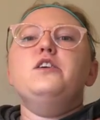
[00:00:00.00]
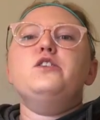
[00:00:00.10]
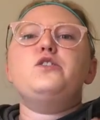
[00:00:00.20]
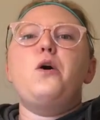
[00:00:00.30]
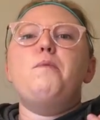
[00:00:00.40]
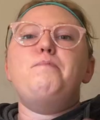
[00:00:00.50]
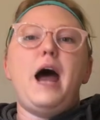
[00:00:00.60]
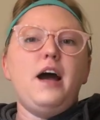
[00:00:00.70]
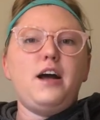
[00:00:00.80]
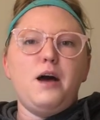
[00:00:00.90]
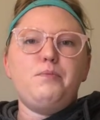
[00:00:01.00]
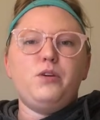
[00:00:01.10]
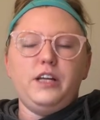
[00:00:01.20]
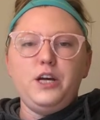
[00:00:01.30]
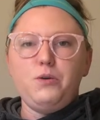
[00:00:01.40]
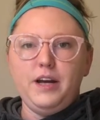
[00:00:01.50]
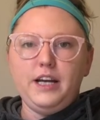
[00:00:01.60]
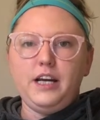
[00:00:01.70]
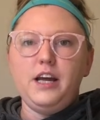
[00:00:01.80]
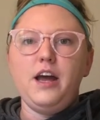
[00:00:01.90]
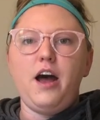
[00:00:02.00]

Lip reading: So back up really quick.